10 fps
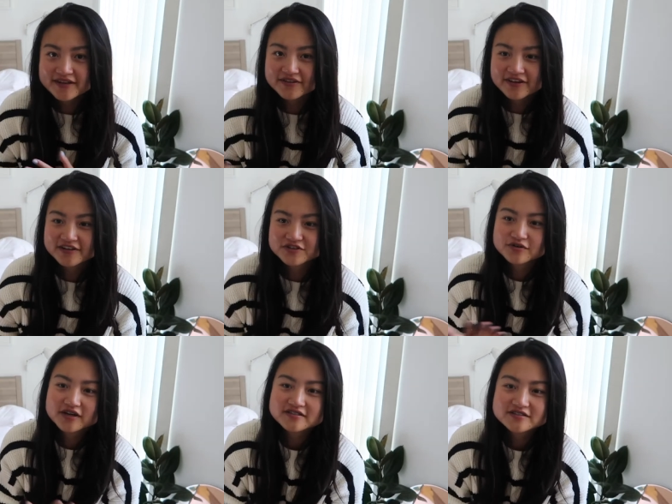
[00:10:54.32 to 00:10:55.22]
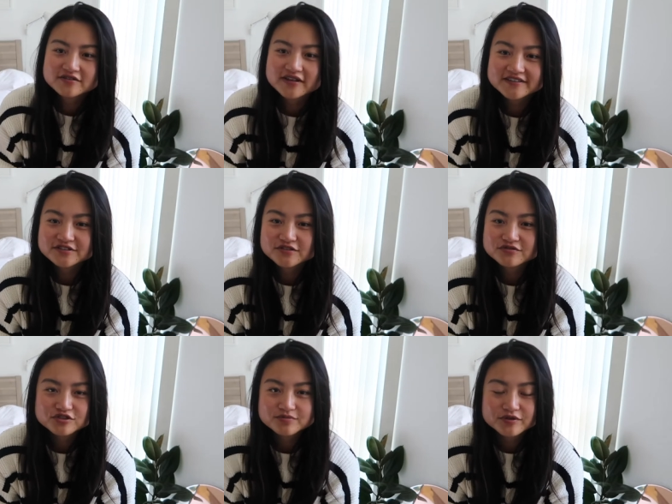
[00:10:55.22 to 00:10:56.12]
now that I don't, I still like to
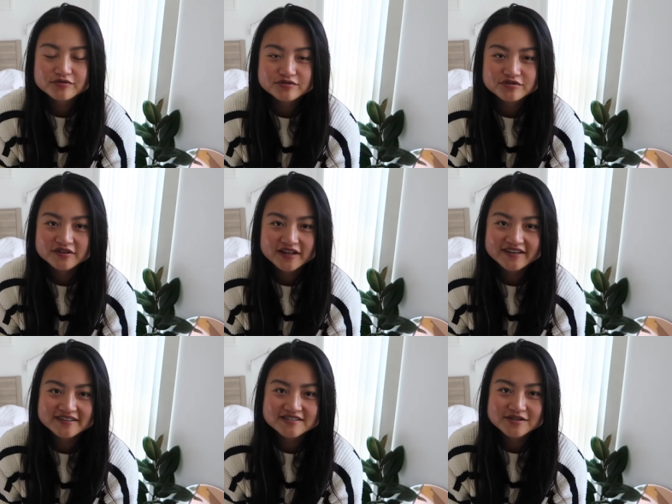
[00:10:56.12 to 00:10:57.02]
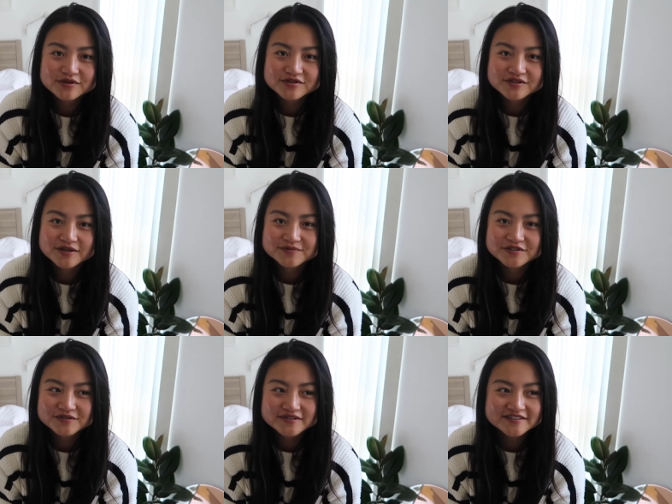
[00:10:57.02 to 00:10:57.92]
just peruse online and see what they're up
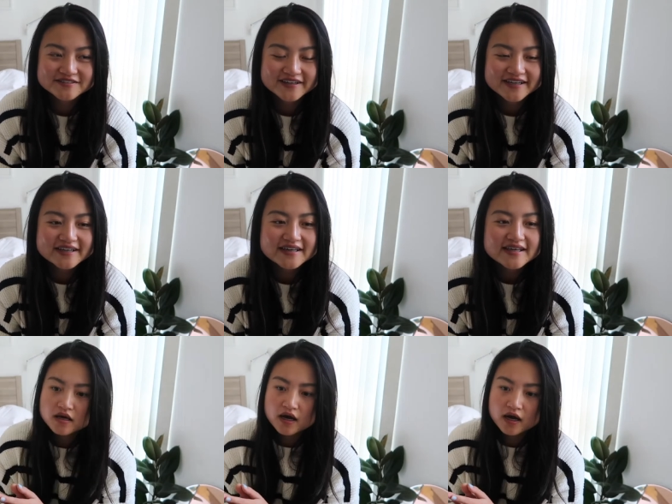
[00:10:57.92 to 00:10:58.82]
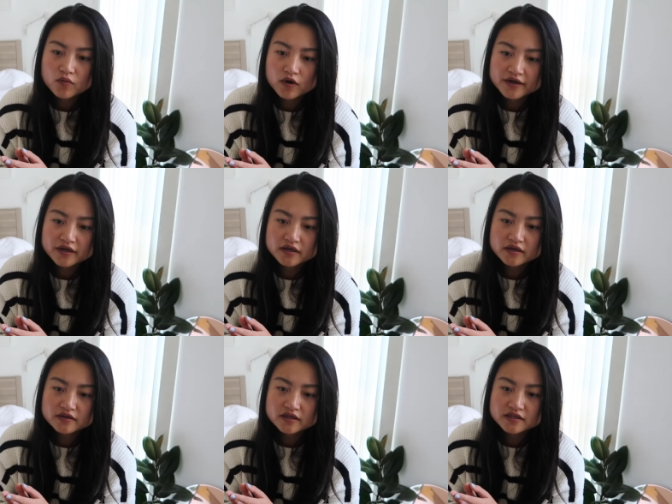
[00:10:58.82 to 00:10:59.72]
to and doing. I
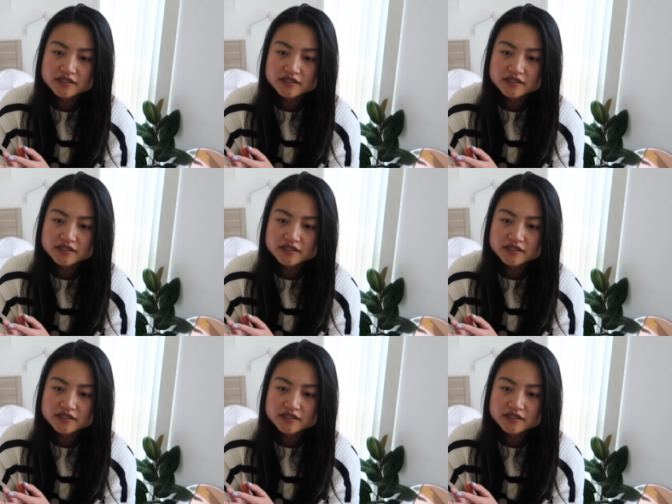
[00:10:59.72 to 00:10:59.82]
wanted the